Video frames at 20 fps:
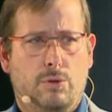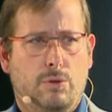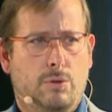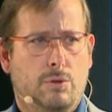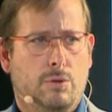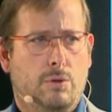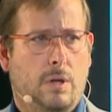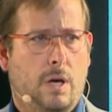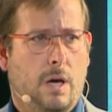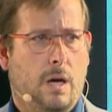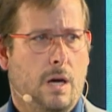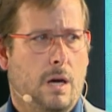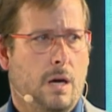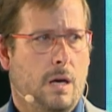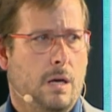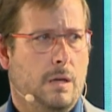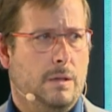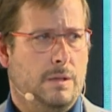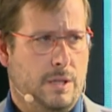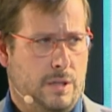you
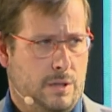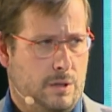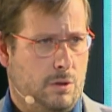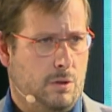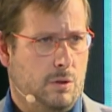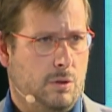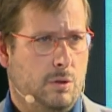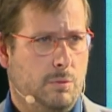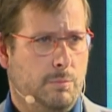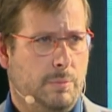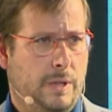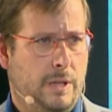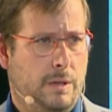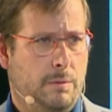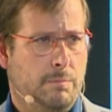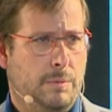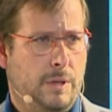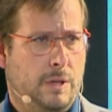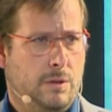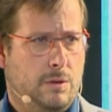uh, Distran company
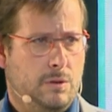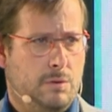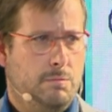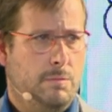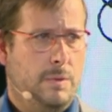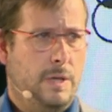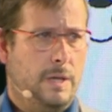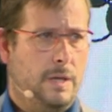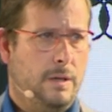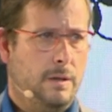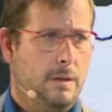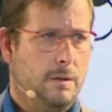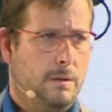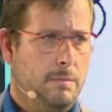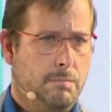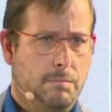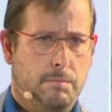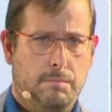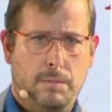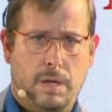because may,
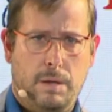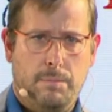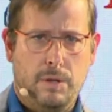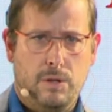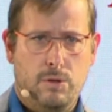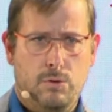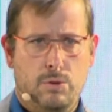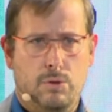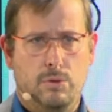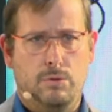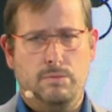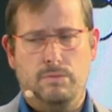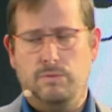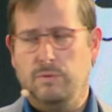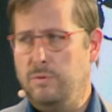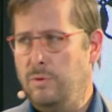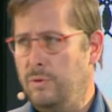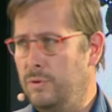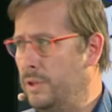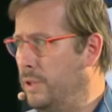maybe you don't
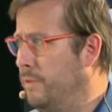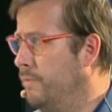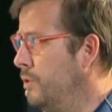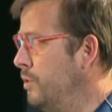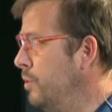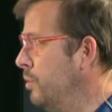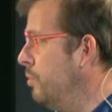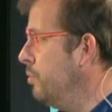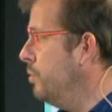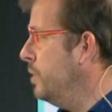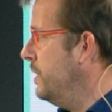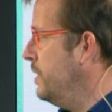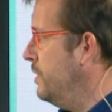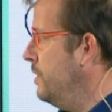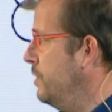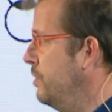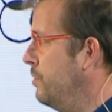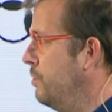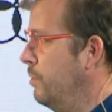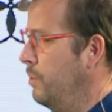not even know who is
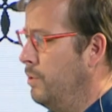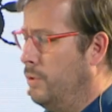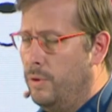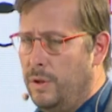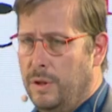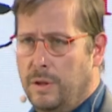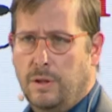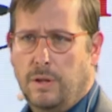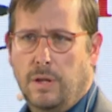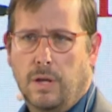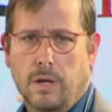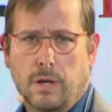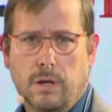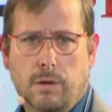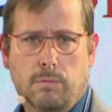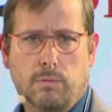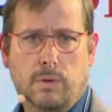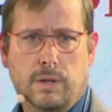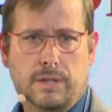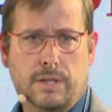Distran and uh,
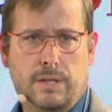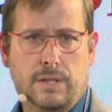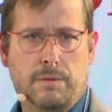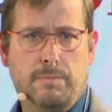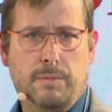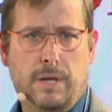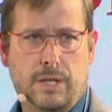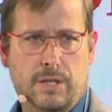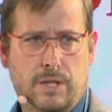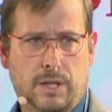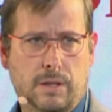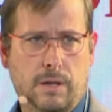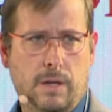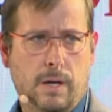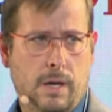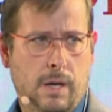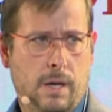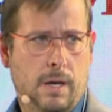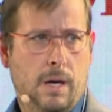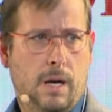what is imaging,
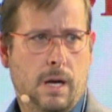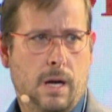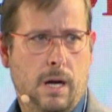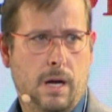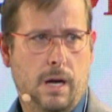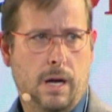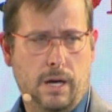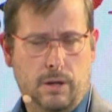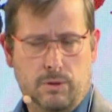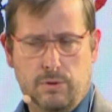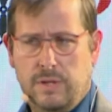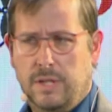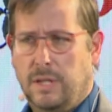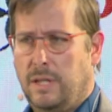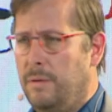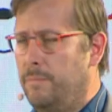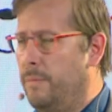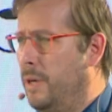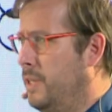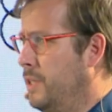uh, acoustic
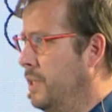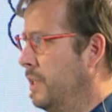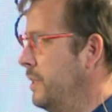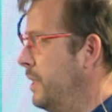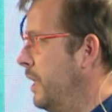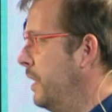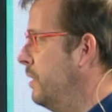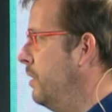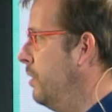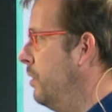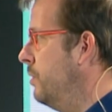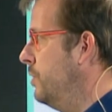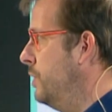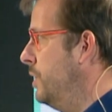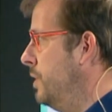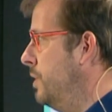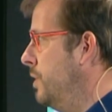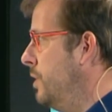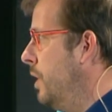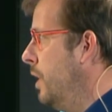imaging
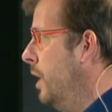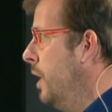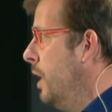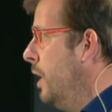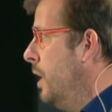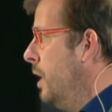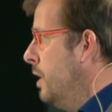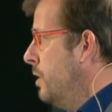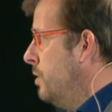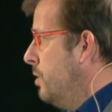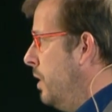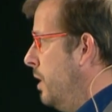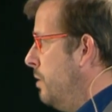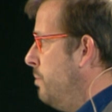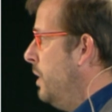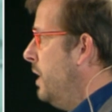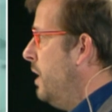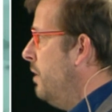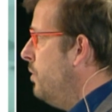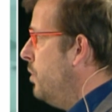technologies. So let
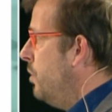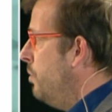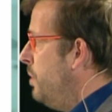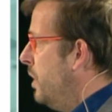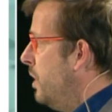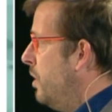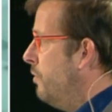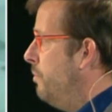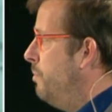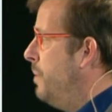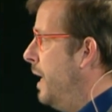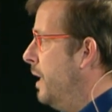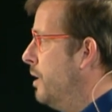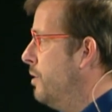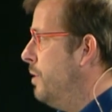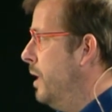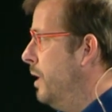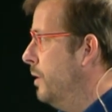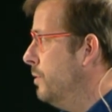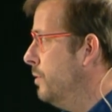me give you a bit of
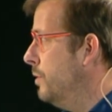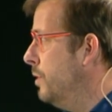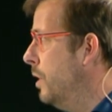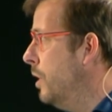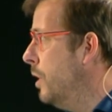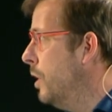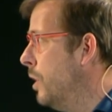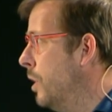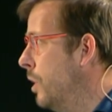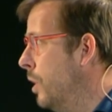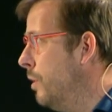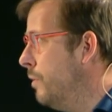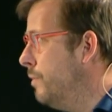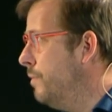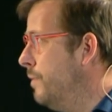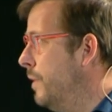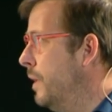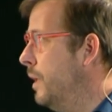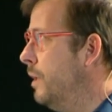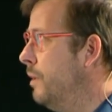background of
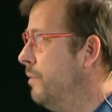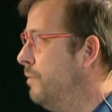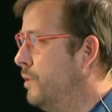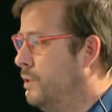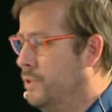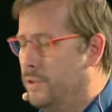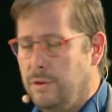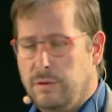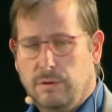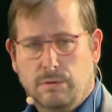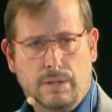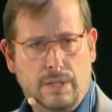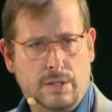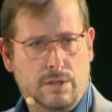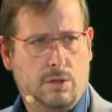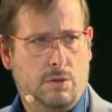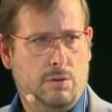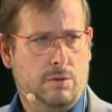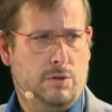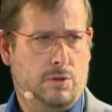uh, further
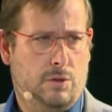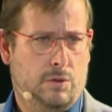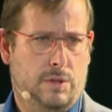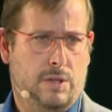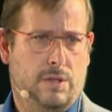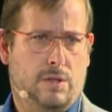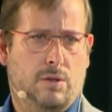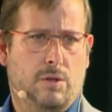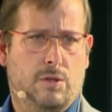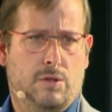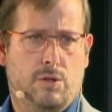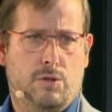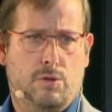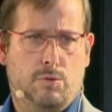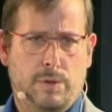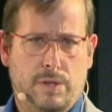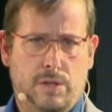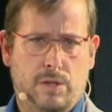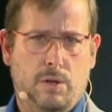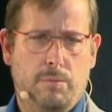Distran. So Distran is a
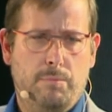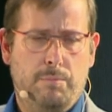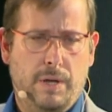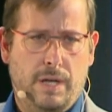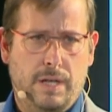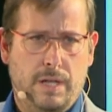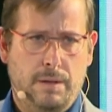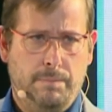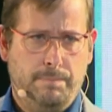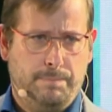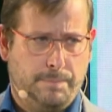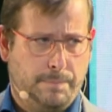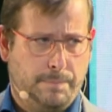Swiss company